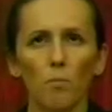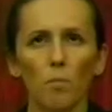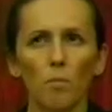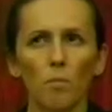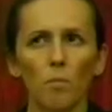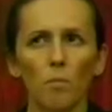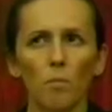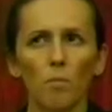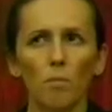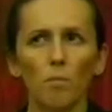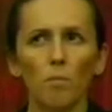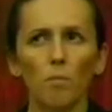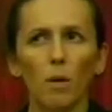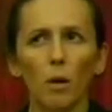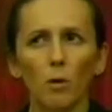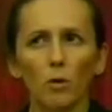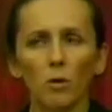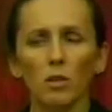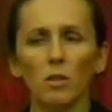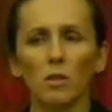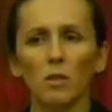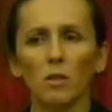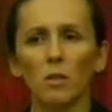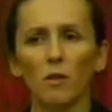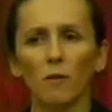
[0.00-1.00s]

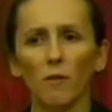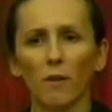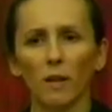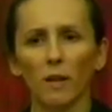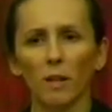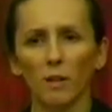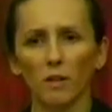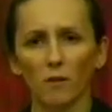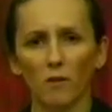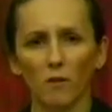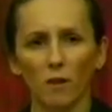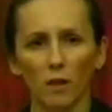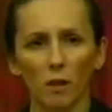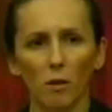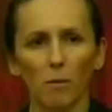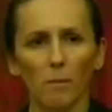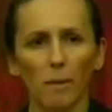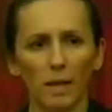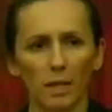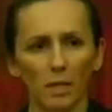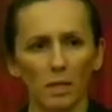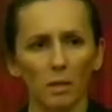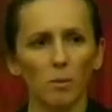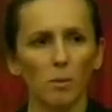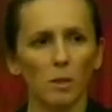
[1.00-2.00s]
most surveillance video
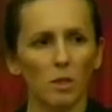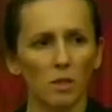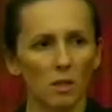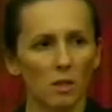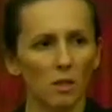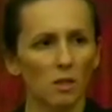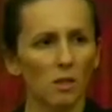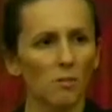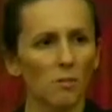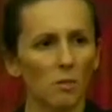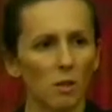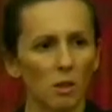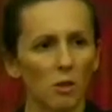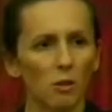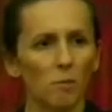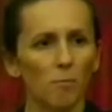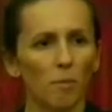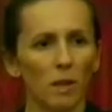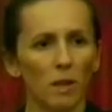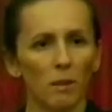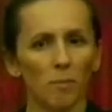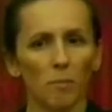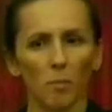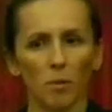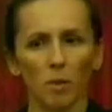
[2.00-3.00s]
management systems used
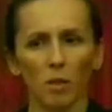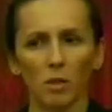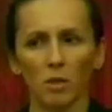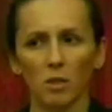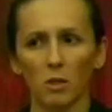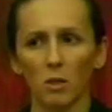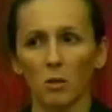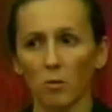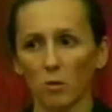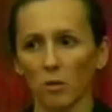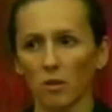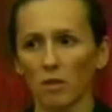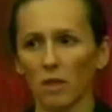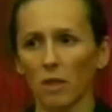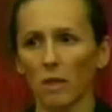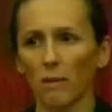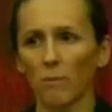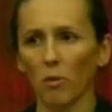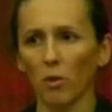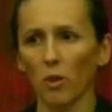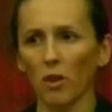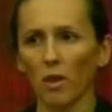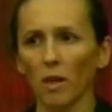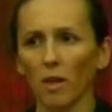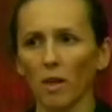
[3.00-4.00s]
by the police do the same
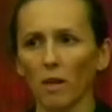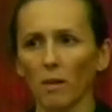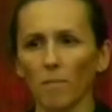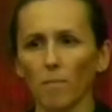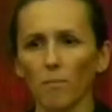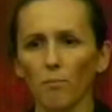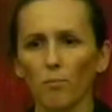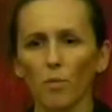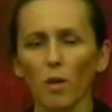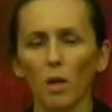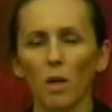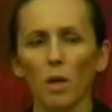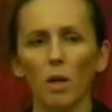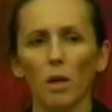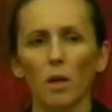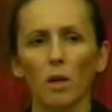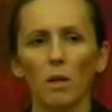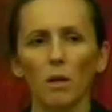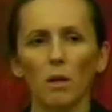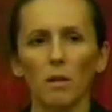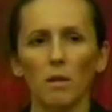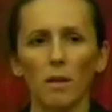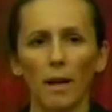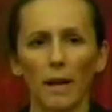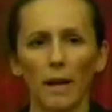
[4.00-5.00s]
thing.
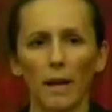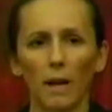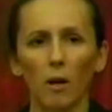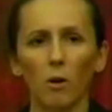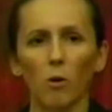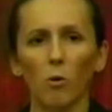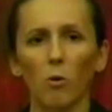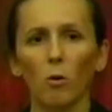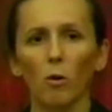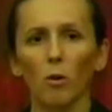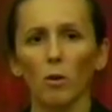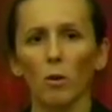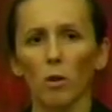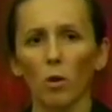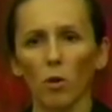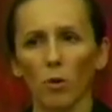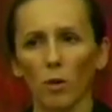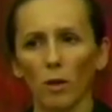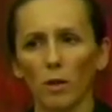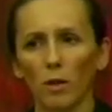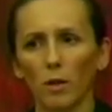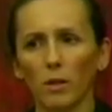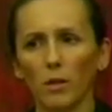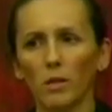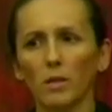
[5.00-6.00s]
Now
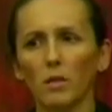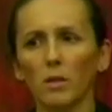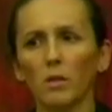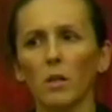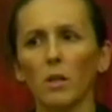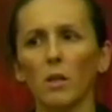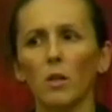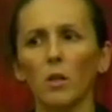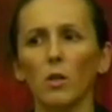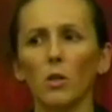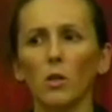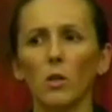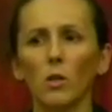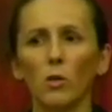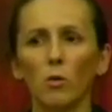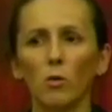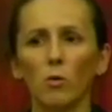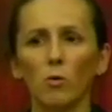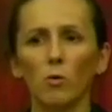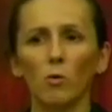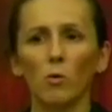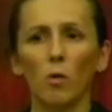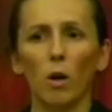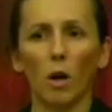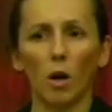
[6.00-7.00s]
lawyers
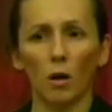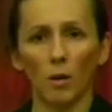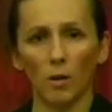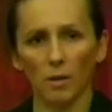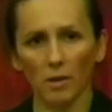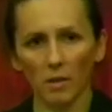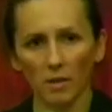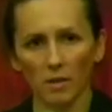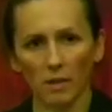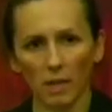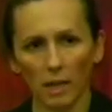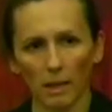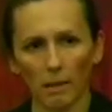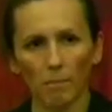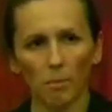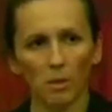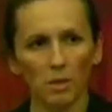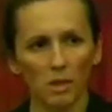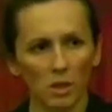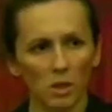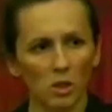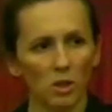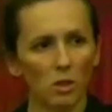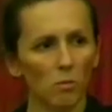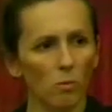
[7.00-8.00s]
who are in the same
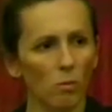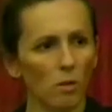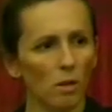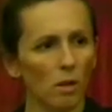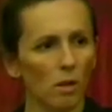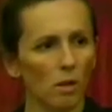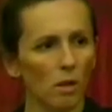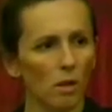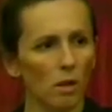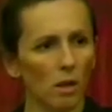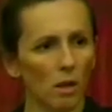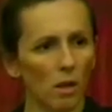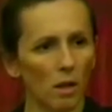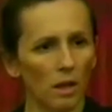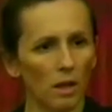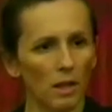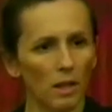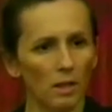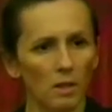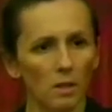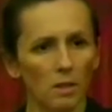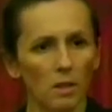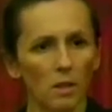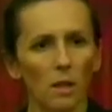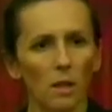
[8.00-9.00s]
position with their
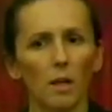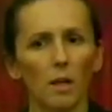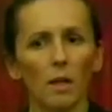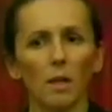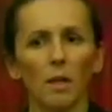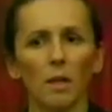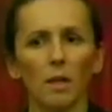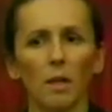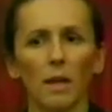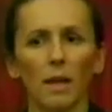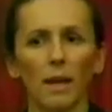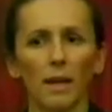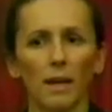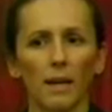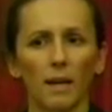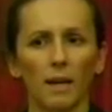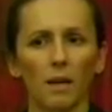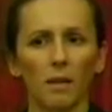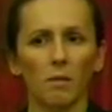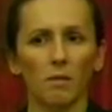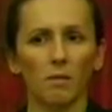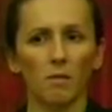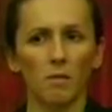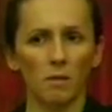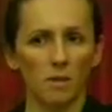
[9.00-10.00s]
clients
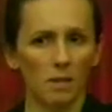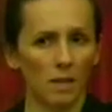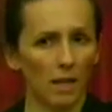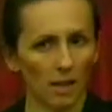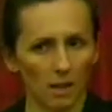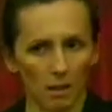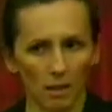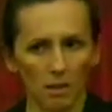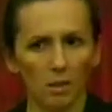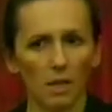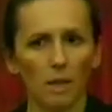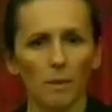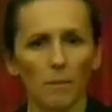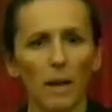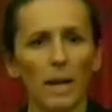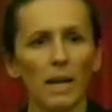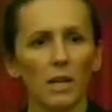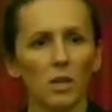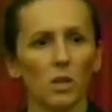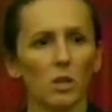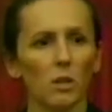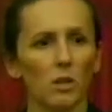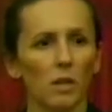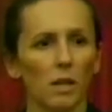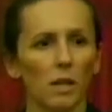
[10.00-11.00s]
can take the same
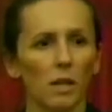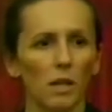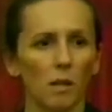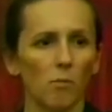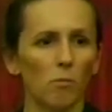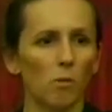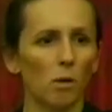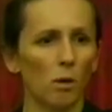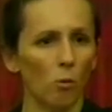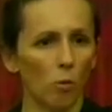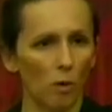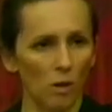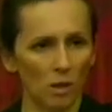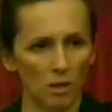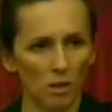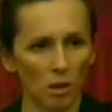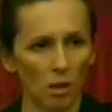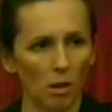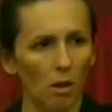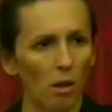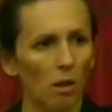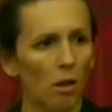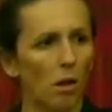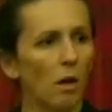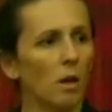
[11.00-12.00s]
action. They can request the
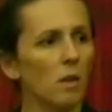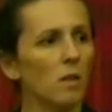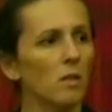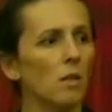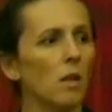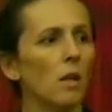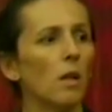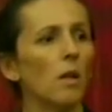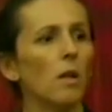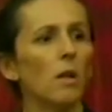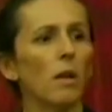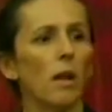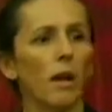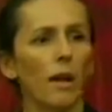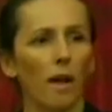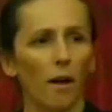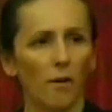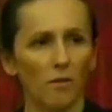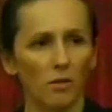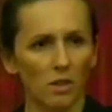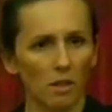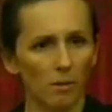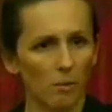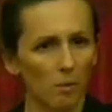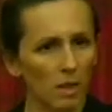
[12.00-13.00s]
logs,
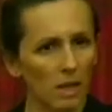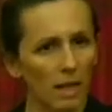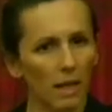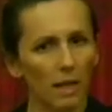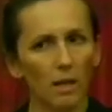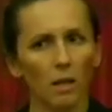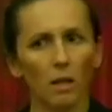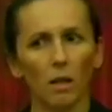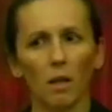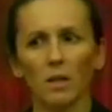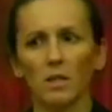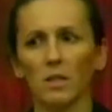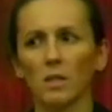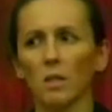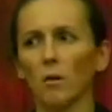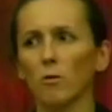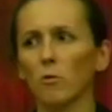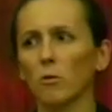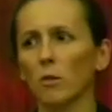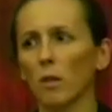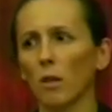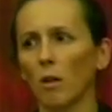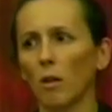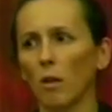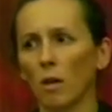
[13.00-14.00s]
have somebody analyze
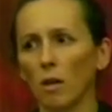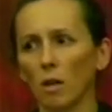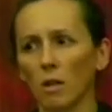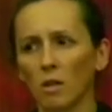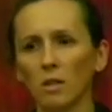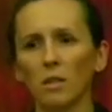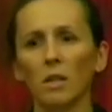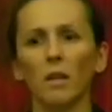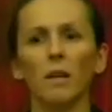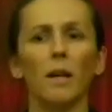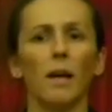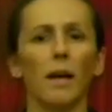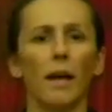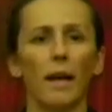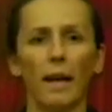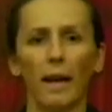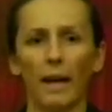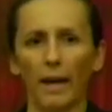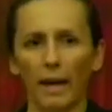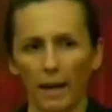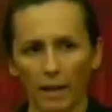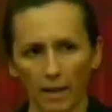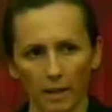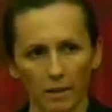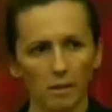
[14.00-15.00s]
those logs,
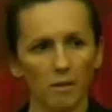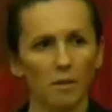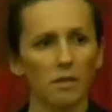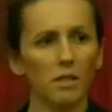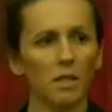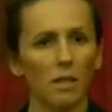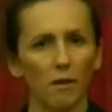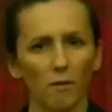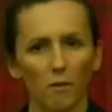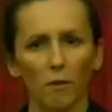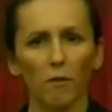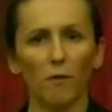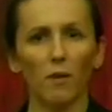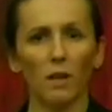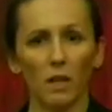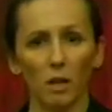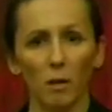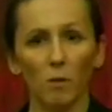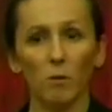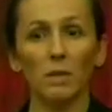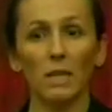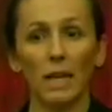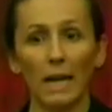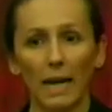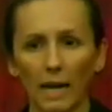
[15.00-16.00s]
and see if the
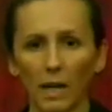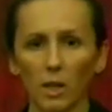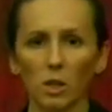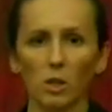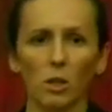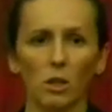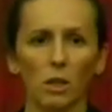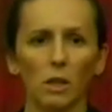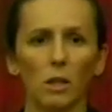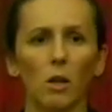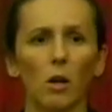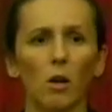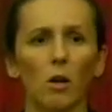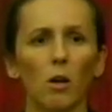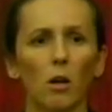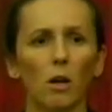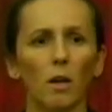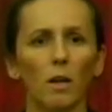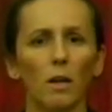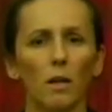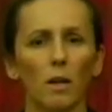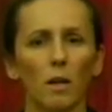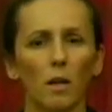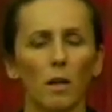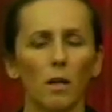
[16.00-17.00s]
video is actually
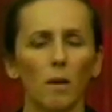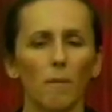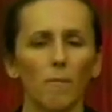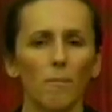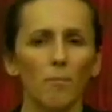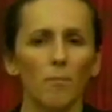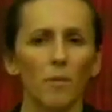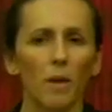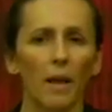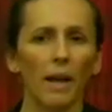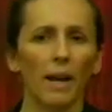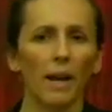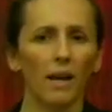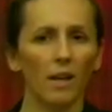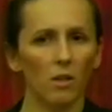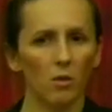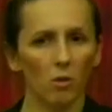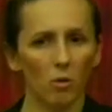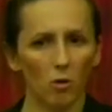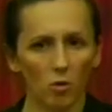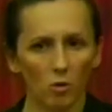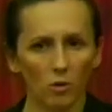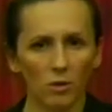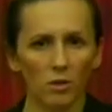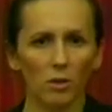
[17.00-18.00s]
gone. And
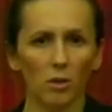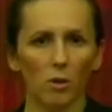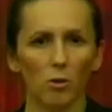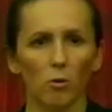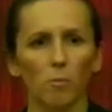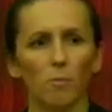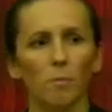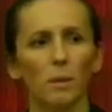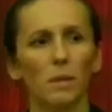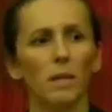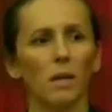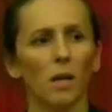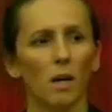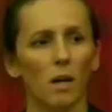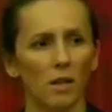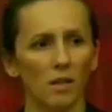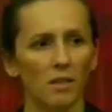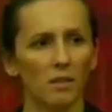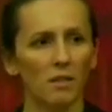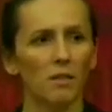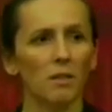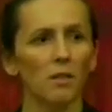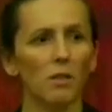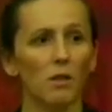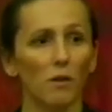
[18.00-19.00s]
also,
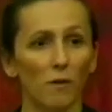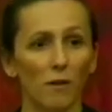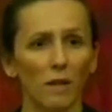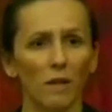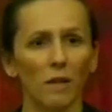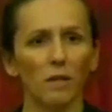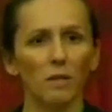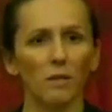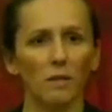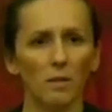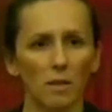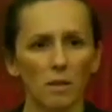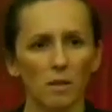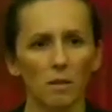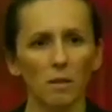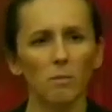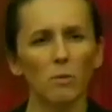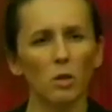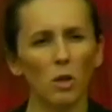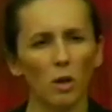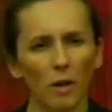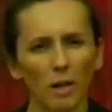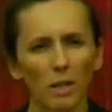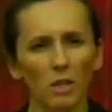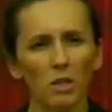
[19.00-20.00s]
because the surveillance systems
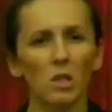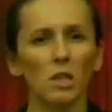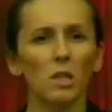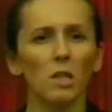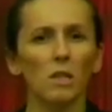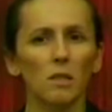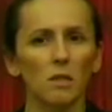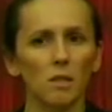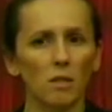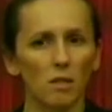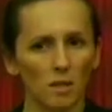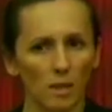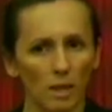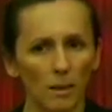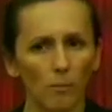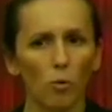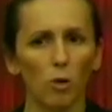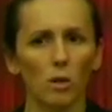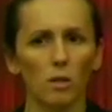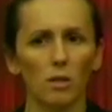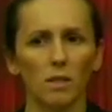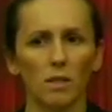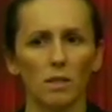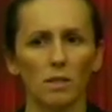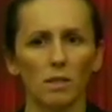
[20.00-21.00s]
are actually
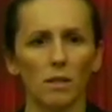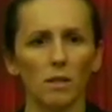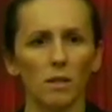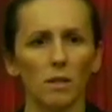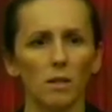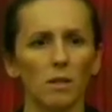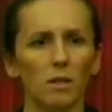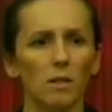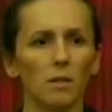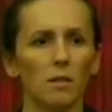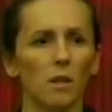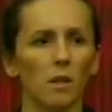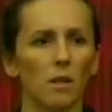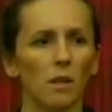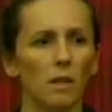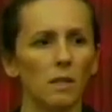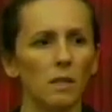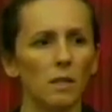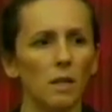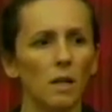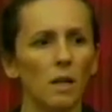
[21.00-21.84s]
somewhat decently designed,